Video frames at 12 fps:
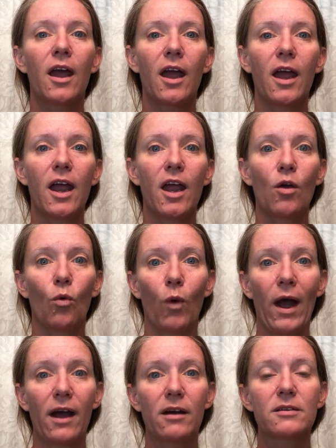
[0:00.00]
a
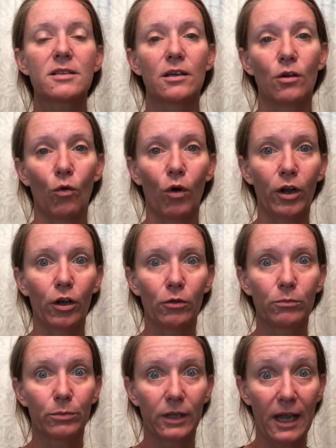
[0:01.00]
wax and
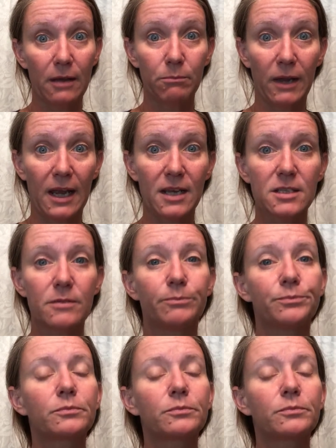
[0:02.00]
oil plant base,